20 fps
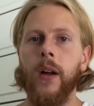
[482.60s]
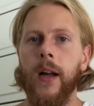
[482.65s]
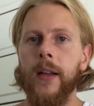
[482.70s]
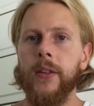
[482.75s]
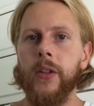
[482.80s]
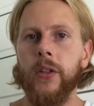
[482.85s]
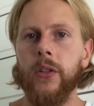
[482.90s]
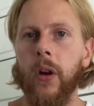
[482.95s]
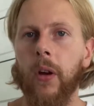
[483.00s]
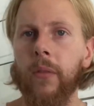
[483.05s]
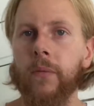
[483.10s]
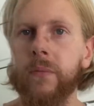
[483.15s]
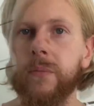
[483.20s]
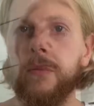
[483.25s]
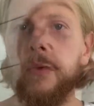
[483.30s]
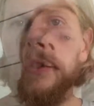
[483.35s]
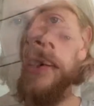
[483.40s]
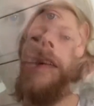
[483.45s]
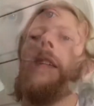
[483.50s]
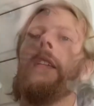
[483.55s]
just got
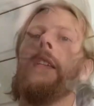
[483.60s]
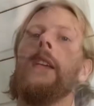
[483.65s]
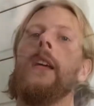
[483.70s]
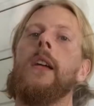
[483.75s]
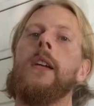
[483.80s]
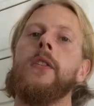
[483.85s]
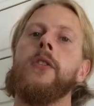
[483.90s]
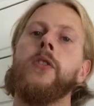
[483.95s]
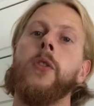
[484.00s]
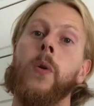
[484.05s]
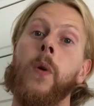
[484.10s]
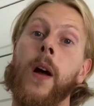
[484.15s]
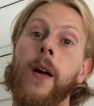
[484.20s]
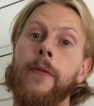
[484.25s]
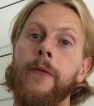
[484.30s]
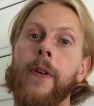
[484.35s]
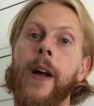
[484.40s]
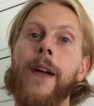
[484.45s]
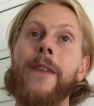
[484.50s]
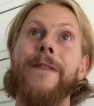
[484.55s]
sidetracked. So I
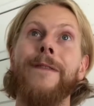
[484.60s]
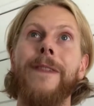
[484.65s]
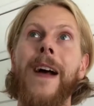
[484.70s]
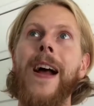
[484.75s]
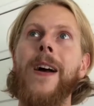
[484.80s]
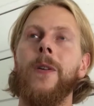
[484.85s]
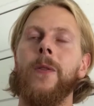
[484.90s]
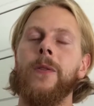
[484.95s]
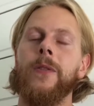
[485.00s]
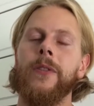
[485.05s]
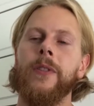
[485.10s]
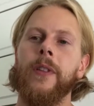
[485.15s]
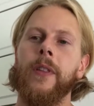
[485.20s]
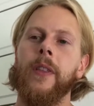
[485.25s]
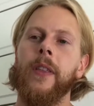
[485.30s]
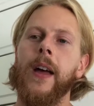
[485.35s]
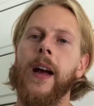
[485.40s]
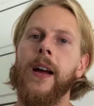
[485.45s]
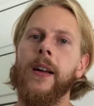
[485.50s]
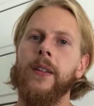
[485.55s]
found
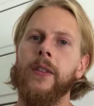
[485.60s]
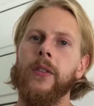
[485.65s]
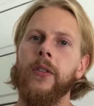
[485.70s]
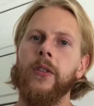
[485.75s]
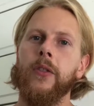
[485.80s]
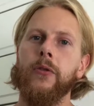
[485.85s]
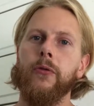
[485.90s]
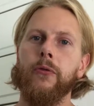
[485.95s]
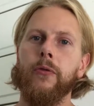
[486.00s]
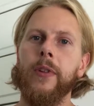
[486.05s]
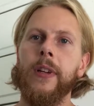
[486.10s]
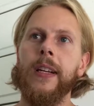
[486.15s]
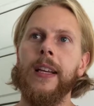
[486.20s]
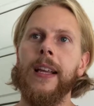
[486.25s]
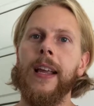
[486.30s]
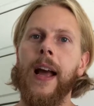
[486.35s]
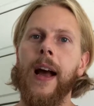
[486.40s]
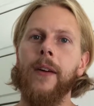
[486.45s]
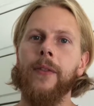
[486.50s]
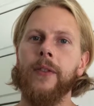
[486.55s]
that you really
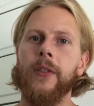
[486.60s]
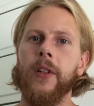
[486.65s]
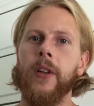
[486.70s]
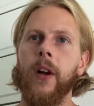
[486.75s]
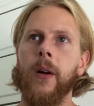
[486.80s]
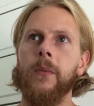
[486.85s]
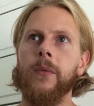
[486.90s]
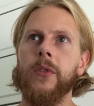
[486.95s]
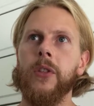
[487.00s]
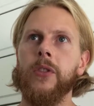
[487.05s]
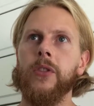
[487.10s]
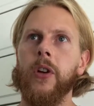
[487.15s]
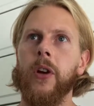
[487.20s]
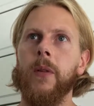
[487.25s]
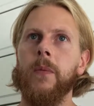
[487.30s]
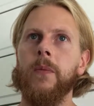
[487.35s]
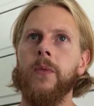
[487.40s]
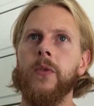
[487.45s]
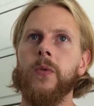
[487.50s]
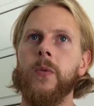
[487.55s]
have to come to
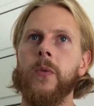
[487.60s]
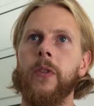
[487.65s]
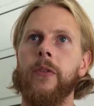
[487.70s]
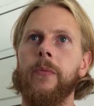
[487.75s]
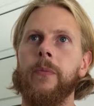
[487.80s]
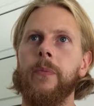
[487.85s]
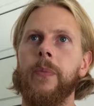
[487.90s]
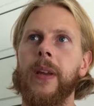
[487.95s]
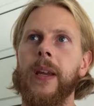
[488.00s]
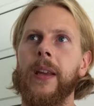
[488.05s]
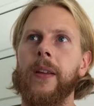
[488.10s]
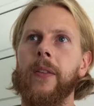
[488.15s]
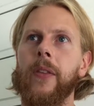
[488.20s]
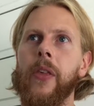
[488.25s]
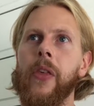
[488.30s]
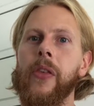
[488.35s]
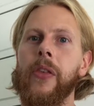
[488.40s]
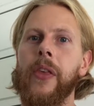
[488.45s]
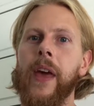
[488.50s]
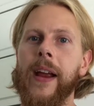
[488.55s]
terms with being
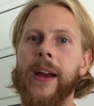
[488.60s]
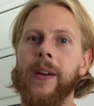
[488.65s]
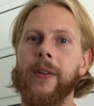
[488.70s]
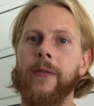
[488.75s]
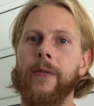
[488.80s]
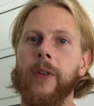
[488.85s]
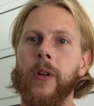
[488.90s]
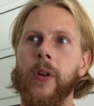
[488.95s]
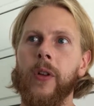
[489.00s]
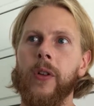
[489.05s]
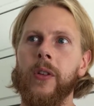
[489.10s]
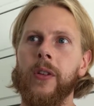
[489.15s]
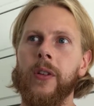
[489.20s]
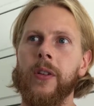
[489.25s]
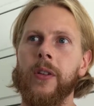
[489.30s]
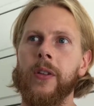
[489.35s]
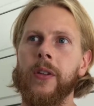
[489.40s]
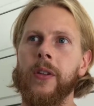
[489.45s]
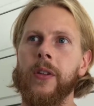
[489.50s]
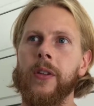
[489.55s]
thankful
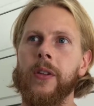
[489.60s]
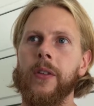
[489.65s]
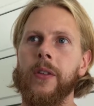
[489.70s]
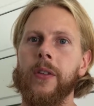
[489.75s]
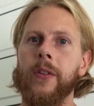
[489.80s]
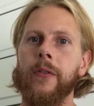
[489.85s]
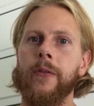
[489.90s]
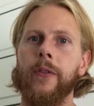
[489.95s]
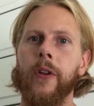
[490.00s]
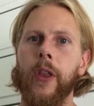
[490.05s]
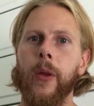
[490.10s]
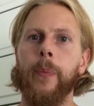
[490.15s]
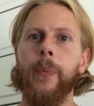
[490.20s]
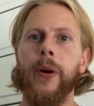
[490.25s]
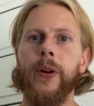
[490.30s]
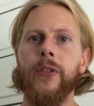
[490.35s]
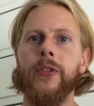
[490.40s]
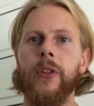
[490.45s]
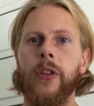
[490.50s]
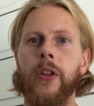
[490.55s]
for the
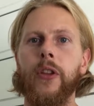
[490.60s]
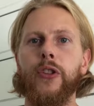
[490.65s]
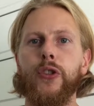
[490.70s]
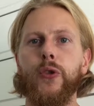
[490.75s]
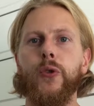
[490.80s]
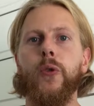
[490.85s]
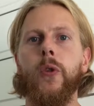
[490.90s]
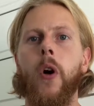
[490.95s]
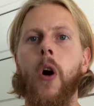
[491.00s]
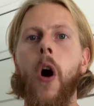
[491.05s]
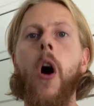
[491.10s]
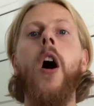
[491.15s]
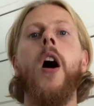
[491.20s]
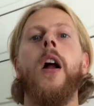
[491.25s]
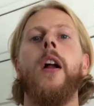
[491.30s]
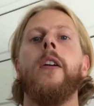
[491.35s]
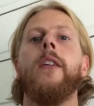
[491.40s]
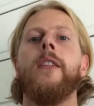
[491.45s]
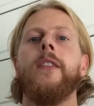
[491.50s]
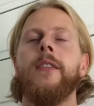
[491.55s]
person that you
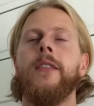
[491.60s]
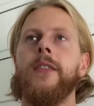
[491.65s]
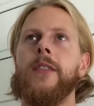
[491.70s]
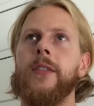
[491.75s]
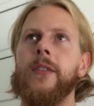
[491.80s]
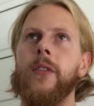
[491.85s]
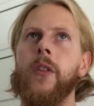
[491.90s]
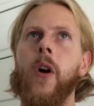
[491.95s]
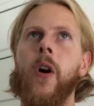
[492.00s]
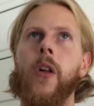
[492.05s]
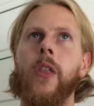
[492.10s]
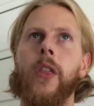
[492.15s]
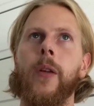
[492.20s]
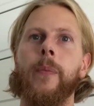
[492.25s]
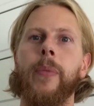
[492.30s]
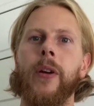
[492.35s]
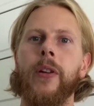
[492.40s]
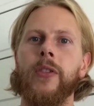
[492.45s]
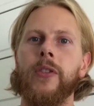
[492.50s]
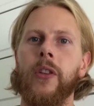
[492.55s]
are, not the
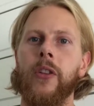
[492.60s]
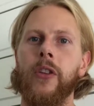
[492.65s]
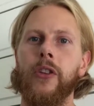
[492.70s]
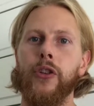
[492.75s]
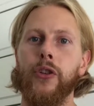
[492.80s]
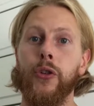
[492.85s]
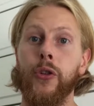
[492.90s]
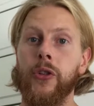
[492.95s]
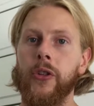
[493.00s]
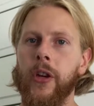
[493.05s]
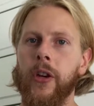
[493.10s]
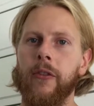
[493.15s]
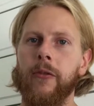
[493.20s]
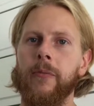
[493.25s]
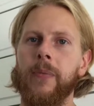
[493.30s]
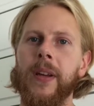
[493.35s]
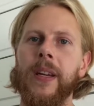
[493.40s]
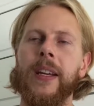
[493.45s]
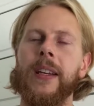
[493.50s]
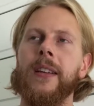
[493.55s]
person that you should have
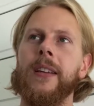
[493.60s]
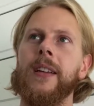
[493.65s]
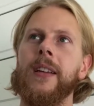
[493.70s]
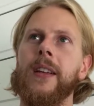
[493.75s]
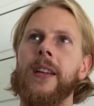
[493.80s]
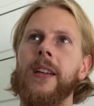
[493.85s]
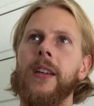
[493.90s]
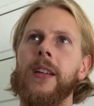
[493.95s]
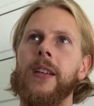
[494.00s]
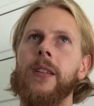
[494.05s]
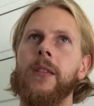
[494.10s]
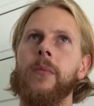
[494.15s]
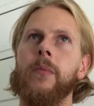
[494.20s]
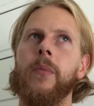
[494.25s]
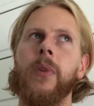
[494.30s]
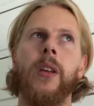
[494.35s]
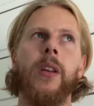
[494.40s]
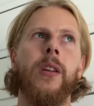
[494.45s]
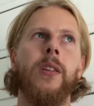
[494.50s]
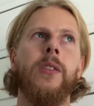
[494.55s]
been,
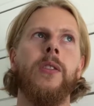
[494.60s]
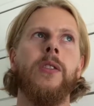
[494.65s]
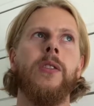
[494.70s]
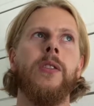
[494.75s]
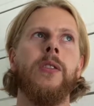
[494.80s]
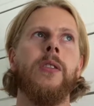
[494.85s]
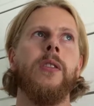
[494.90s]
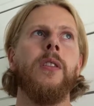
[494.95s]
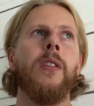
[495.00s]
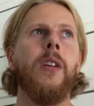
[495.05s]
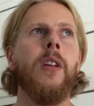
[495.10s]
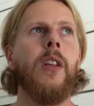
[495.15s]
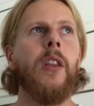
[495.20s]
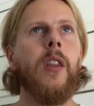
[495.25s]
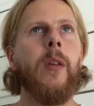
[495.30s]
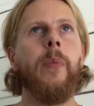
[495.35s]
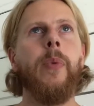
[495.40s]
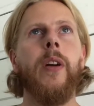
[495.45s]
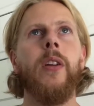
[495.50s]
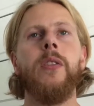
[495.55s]
because
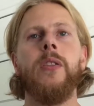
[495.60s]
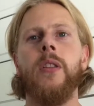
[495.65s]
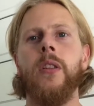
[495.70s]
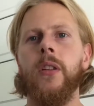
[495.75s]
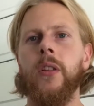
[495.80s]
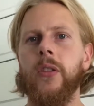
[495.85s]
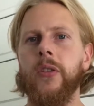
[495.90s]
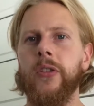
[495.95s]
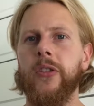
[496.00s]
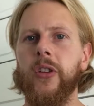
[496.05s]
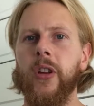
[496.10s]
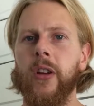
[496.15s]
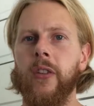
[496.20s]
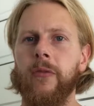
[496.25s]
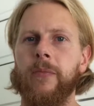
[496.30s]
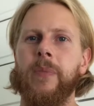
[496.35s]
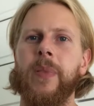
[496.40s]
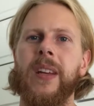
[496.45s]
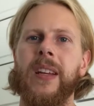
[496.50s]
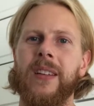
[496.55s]
the person that you should
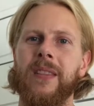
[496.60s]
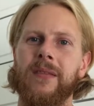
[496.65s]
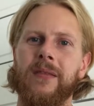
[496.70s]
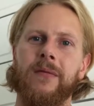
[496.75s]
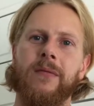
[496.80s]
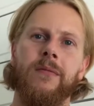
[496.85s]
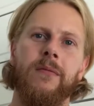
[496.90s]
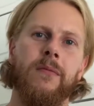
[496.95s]
have been